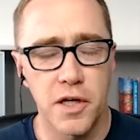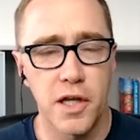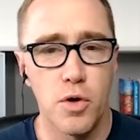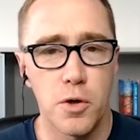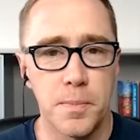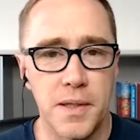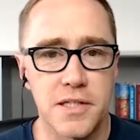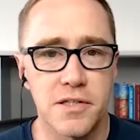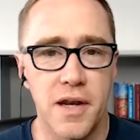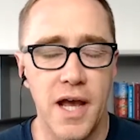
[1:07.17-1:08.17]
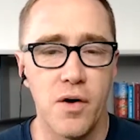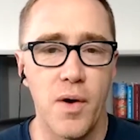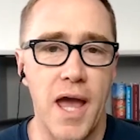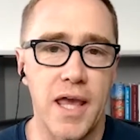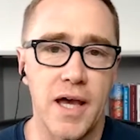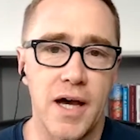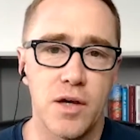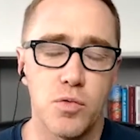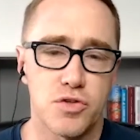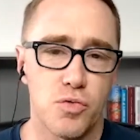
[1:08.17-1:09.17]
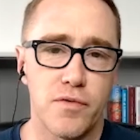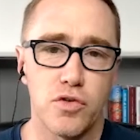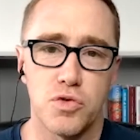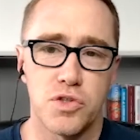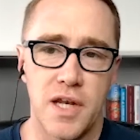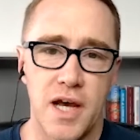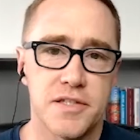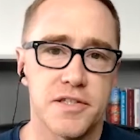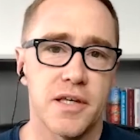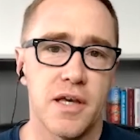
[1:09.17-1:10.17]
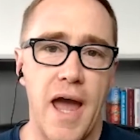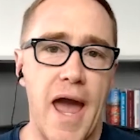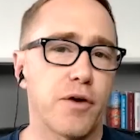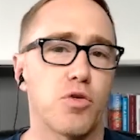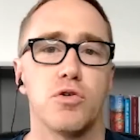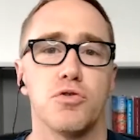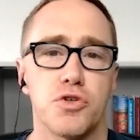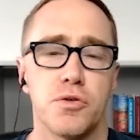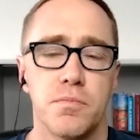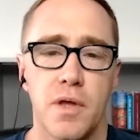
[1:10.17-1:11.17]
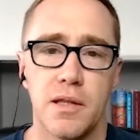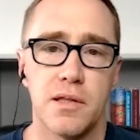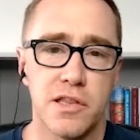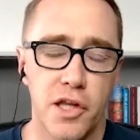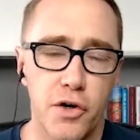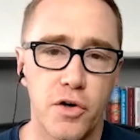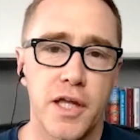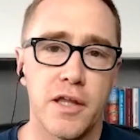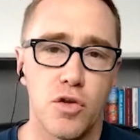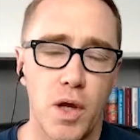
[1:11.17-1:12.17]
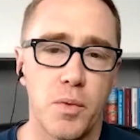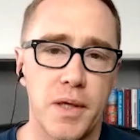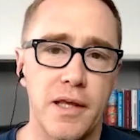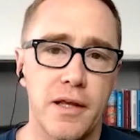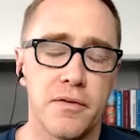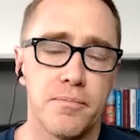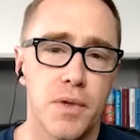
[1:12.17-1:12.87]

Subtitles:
He wrote a piece on how AI was revolutionizing agriculture, literally the way we eat.